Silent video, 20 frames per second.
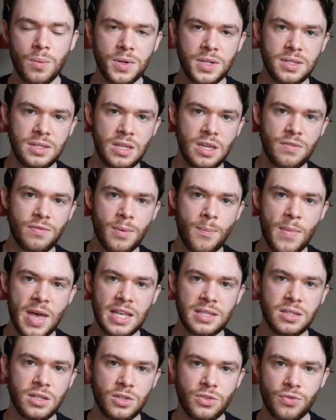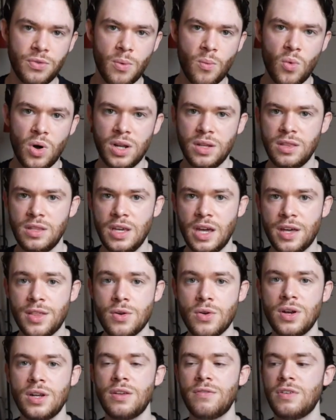receive a message from one of the
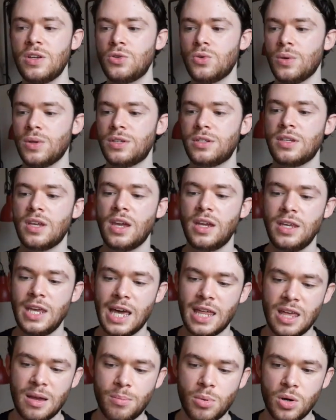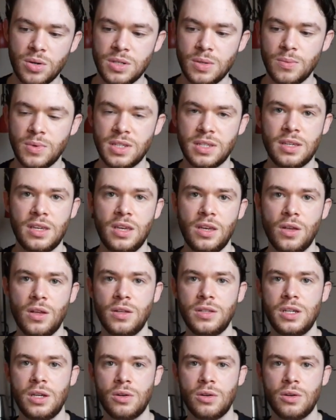other individuals saying, "Yeah, that person was killed.